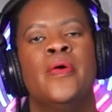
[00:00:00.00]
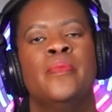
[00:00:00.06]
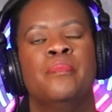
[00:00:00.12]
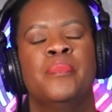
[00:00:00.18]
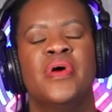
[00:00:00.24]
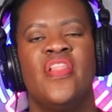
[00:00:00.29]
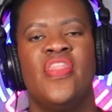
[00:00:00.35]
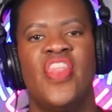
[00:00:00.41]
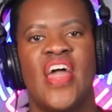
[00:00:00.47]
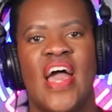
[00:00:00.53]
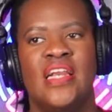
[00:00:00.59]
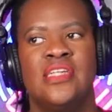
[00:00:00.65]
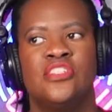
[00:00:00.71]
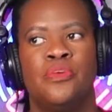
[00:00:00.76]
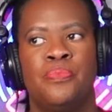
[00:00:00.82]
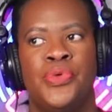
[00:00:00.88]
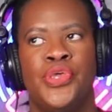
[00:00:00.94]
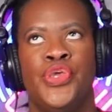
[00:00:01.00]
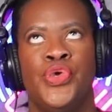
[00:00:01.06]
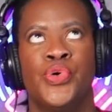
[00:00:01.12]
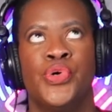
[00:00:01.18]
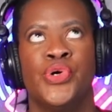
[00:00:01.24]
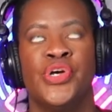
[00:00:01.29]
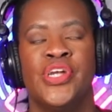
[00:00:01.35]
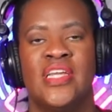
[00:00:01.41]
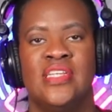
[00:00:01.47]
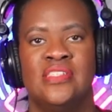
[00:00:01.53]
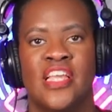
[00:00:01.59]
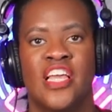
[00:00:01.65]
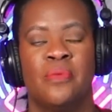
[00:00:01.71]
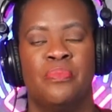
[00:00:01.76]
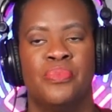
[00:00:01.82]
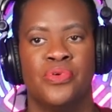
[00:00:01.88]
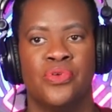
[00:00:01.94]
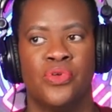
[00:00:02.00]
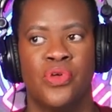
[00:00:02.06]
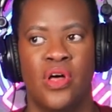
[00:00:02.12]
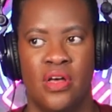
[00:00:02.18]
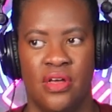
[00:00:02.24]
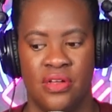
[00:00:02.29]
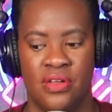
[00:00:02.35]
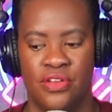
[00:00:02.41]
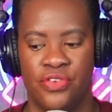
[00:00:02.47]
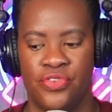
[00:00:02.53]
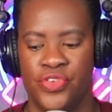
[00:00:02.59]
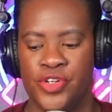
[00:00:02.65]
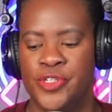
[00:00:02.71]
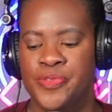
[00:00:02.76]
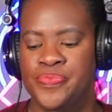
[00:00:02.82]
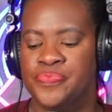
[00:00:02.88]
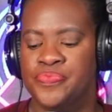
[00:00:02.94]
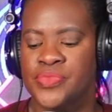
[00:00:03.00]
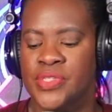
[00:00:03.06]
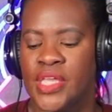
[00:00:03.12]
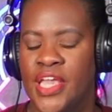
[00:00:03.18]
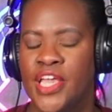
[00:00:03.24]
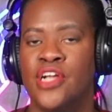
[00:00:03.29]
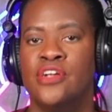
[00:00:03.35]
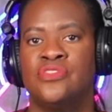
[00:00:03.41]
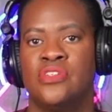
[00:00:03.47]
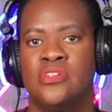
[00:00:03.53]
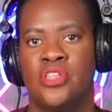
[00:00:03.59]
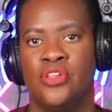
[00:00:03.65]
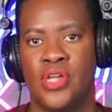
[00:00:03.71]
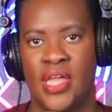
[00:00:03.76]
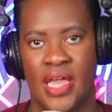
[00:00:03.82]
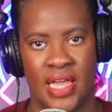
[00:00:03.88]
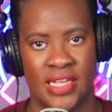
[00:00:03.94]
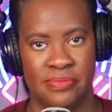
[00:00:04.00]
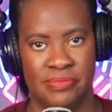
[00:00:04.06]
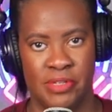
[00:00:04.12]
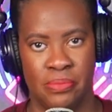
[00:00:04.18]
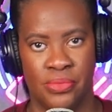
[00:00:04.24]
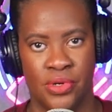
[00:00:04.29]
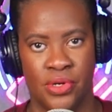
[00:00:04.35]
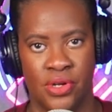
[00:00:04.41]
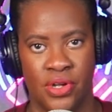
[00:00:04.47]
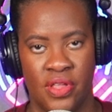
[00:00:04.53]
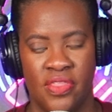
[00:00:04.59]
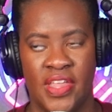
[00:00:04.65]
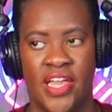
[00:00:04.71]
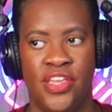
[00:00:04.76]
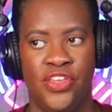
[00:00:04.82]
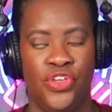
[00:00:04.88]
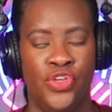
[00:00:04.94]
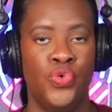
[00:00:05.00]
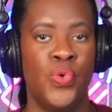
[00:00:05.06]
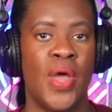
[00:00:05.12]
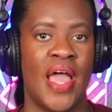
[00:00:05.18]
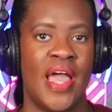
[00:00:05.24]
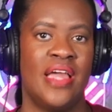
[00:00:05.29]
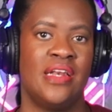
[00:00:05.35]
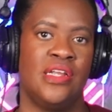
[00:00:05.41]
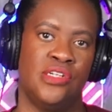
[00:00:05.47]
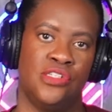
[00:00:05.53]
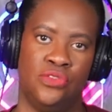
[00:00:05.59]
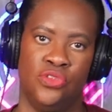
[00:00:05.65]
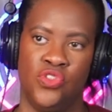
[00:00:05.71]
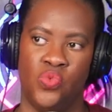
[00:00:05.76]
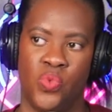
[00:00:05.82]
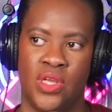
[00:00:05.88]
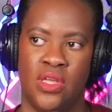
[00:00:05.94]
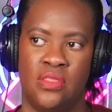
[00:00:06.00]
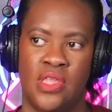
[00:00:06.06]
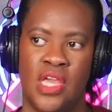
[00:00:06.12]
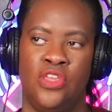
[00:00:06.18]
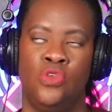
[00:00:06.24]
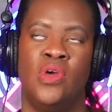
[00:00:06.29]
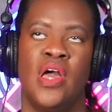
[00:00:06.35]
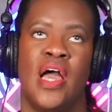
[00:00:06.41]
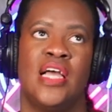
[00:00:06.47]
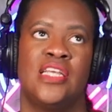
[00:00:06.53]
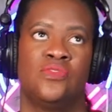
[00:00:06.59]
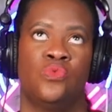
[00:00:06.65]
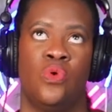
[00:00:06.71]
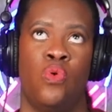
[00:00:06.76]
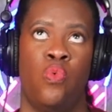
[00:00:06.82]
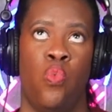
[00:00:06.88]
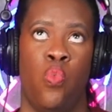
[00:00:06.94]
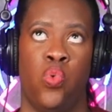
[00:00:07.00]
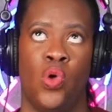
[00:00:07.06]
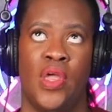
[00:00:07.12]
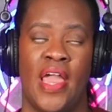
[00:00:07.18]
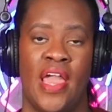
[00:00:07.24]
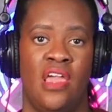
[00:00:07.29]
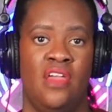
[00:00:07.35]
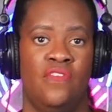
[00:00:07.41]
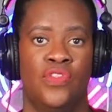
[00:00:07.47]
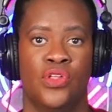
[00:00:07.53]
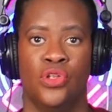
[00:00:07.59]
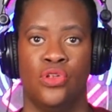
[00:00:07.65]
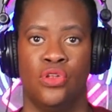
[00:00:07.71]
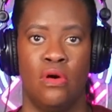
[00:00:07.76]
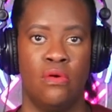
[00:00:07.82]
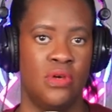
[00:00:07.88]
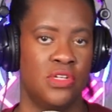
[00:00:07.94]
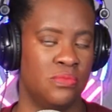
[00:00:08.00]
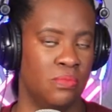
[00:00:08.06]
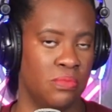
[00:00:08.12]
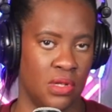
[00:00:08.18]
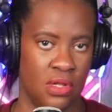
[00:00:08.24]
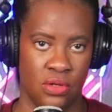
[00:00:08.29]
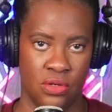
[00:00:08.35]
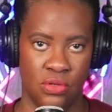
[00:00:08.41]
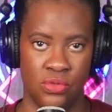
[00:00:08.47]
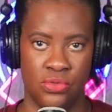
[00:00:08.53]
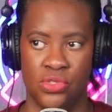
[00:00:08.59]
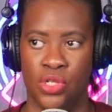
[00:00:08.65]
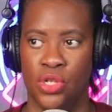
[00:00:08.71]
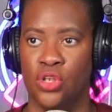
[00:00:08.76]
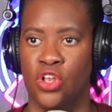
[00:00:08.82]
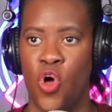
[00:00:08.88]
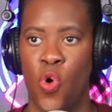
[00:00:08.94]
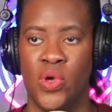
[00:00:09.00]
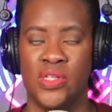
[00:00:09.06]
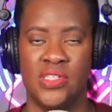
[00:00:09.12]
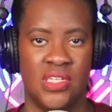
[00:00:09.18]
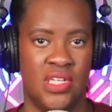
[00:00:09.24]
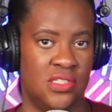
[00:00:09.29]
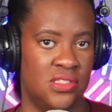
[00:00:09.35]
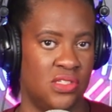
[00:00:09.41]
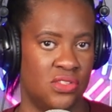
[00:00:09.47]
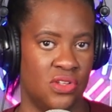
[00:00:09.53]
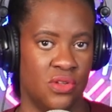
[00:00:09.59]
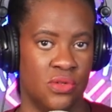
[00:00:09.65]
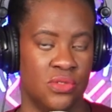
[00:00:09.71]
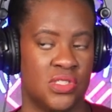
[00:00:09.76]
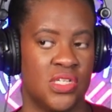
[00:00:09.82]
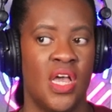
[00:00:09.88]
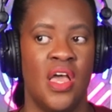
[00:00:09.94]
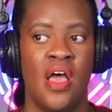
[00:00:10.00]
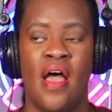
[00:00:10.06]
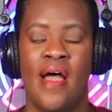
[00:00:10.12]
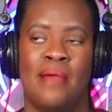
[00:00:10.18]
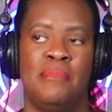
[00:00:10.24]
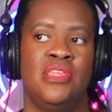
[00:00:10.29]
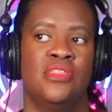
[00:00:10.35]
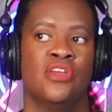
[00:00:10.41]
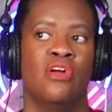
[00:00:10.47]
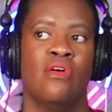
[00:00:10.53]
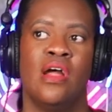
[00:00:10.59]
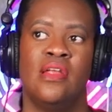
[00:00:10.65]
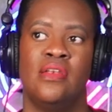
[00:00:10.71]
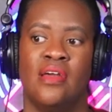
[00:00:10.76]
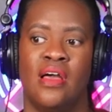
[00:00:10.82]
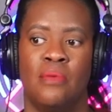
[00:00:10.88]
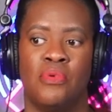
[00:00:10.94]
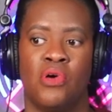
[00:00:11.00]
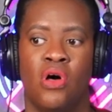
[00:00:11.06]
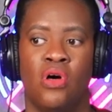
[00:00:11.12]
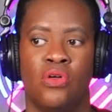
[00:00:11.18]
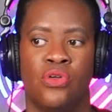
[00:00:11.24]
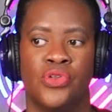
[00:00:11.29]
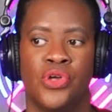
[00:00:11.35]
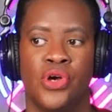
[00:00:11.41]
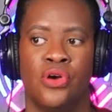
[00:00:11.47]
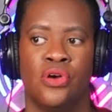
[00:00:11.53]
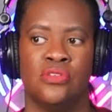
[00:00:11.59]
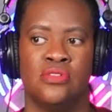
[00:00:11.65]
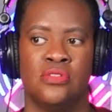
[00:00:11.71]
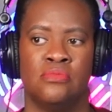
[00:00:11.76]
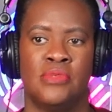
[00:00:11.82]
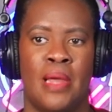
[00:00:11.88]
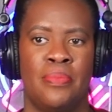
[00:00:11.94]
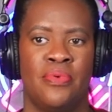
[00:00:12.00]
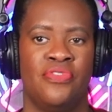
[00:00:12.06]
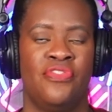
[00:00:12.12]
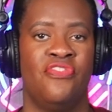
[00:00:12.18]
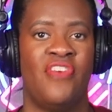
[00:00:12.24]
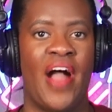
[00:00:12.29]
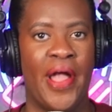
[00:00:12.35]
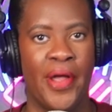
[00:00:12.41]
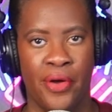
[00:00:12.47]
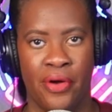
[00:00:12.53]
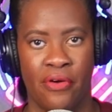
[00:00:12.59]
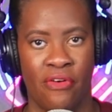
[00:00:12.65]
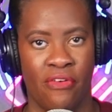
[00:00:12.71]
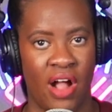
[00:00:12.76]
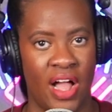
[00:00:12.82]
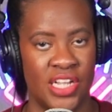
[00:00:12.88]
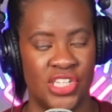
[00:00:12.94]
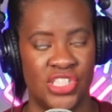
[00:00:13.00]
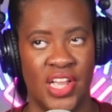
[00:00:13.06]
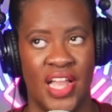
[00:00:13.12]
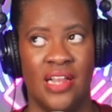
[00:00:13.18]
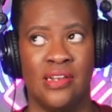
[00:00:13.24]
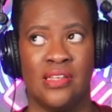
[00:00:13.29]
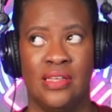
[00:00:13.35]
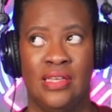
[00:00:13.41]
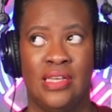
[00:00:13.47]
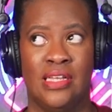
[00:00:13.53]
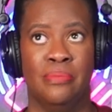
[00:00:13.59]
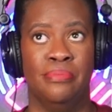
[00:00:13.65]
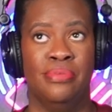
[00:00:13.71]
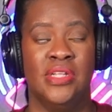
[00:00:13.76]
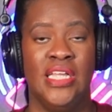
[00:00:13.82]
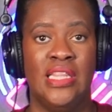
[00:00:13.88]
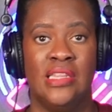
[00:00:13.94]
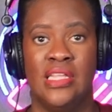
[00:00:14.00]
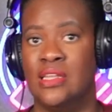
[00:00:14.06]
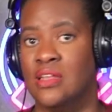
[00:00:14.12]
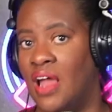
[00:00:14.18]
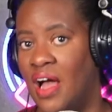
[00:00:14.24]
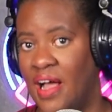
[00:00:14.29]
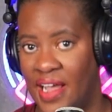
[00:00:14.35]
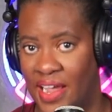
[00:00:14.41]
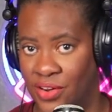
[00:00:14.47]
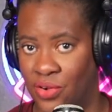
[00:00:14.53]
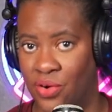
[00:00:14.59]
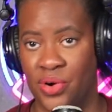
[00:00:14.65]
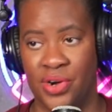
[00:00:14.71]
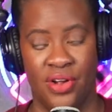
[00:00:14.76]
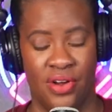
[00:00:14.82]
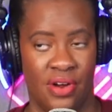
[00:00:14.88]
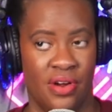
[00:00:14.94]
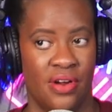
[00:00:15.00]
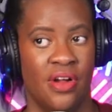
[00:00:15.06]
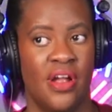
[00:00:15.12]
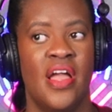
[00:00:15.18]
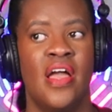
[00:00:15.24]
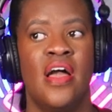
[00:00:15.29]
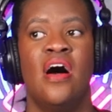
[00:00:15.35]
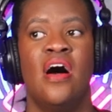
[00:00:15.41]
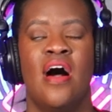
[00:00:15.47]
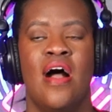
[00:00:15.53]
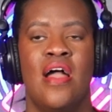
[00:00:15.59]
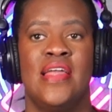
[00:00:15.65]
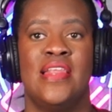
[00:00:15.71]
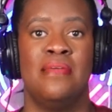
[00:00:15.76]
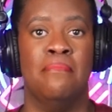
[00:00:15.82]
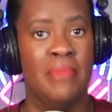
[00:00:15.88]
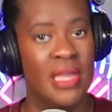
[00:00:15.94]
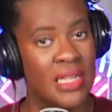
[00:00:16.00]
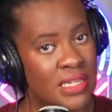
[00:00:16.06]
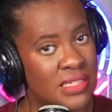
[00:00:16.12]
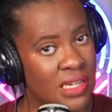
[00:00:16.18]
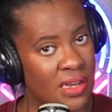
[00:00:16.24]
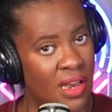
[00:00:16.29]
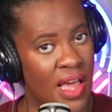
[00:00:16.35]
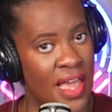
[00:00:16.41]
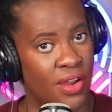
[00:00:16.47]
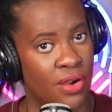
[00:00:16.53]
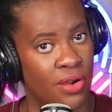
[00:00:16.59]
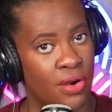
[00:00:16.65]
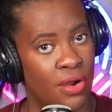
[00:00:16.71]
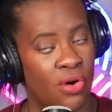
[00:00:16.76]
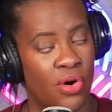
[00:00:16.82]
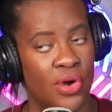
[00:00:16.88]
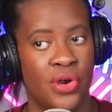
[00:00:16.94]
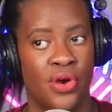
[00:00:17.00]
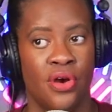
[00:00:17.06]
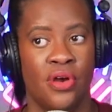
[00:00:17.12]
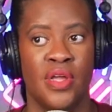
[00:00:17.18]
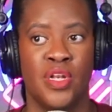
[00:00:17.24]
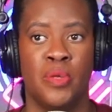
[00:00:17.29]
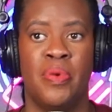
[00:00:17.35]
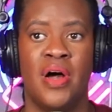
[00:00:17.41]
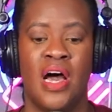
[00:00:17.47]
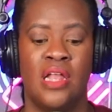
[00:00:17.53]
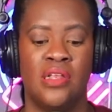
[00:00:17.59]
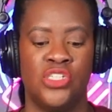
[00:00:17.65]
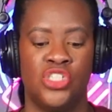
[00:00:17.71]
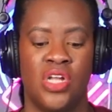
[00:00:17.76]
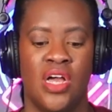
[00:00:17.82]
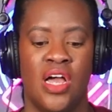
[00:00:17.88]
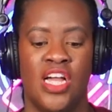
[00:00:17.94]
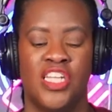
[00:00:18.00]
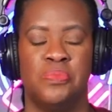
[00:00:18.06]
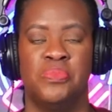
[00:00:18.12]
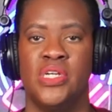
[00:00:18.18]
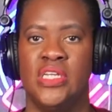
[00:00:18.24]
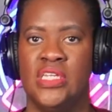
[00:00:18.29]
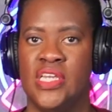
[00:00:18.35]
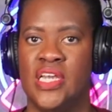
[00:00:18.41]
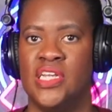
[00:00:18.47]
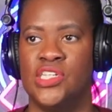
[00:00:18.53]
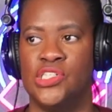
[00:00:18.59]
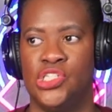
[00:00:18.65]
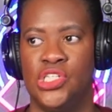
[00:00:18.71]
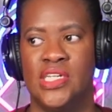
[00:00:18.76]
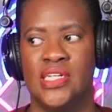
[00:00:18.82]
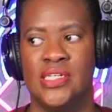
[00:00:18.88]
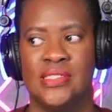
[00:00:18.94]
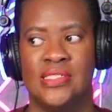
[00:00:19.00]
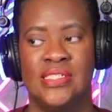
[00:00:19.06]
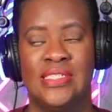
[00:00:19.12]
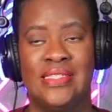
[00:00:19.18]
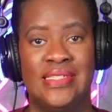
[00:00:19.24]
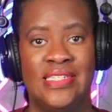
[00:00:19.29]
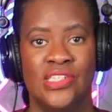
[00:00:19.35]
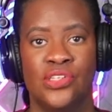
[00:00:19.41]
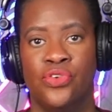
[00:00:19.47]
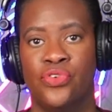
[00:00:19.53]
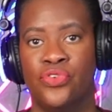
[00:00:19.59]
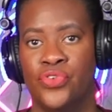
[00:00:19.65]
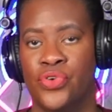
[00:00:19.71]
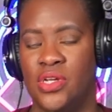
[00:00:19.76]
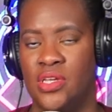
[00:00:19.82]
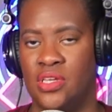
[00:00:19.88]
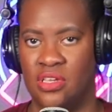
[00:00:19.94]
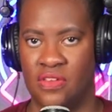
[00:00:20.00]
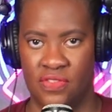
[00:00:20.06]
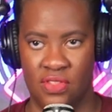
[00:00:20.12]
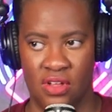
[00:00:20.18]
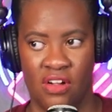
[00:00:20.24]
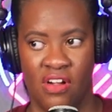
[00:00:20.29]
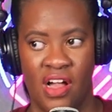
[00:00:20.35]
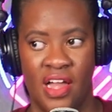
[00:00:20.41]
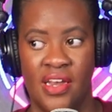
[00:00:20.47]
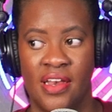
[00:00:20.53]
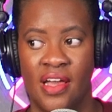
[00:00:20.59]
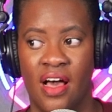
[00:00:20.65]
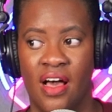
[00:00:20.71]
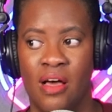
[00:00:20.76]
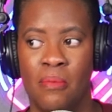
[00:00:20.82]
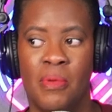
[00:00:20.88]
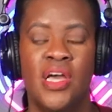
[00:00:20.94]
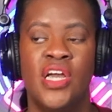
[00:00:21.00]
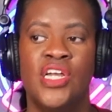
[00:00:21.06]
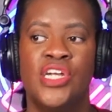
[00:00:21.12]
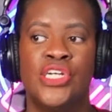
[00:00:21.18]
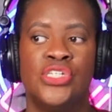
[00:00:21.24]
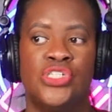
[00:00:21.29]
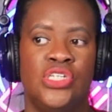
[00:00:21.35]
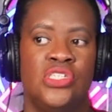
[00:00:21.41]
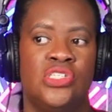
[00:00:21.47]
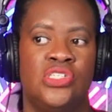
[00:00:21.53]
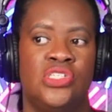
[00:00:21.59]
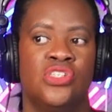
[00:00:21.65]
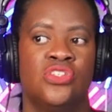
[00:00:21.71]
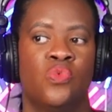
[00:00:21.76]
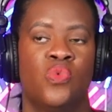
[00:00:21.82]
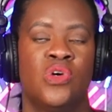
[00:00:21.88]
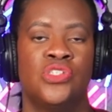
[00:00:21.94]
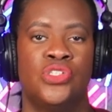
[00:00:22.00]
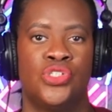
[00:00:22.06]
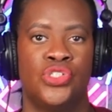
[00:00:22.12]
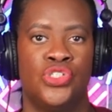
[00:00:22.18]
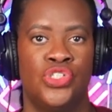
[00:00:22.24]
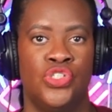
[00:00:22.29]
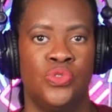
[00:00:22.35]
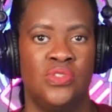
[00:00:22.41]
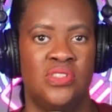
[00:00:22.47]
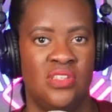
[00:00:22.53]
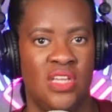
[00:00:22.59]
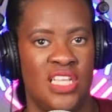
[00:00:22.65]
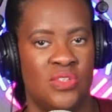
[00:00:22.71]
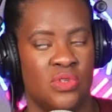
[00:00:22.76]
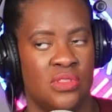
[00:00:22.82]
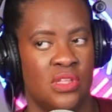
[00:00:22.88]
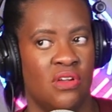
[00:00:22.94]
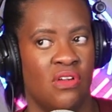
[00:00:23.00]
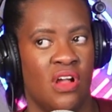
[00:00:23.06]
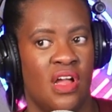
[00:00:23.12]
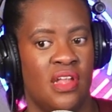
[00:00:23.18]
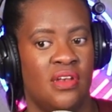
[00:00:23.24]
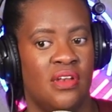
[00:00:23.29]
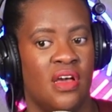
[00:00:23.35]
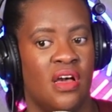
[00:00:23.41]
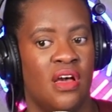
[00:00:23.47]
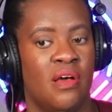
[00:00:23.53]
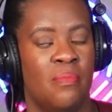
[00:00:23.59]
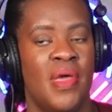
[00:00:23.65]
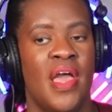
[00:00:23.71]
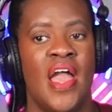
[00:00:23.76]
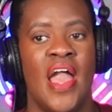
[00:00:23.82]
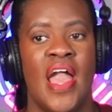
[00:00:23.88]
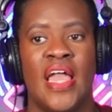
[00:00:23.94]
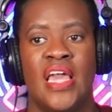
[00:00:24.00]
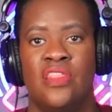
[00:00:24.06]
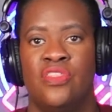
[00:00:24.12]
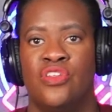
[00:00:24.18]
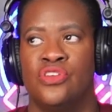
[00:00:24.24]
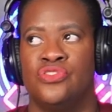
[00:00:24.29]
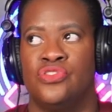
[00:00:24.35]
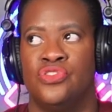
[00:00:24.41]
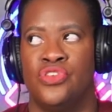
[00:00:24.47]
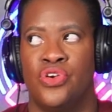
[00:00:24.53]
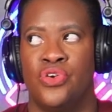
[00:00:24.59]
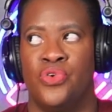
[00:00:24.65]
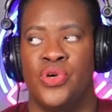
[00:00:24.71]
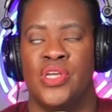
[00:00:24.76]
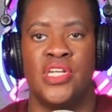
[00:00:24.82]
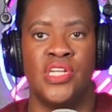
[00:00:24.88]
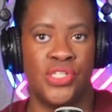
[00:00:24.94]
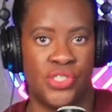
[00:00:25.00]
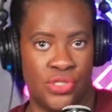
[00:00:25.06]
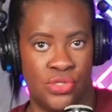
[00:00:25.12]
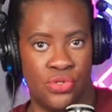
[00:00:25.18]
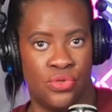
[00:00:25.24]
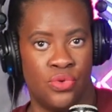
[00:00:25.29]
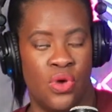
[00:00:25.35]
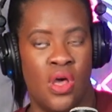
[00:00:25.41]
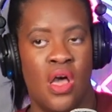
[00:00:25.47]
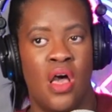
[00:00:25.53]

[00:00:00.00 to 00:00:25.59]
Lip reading: But that is a pure example of, here's another cast member that you had issues with, that you guys gave the lowest blows, the lowest insults. I mean, the Grand Dame called her some type of fire crotch and completely lied on her and admitted to lying on her and apologized, but yet she can still forgive the Grand Dame. She still wants to shoot scenes with the Grand Dame, and there's no issue.